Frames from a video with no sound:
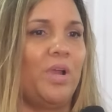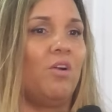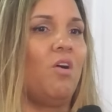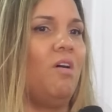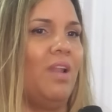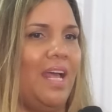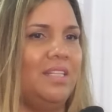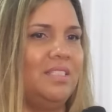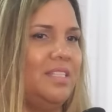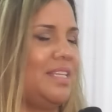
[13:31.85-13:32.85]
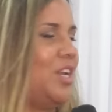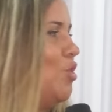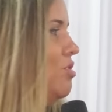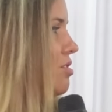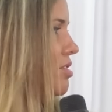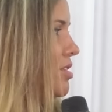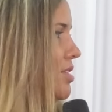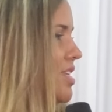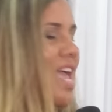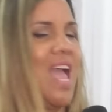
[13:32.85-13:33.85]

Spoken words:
We are all aunties and uncles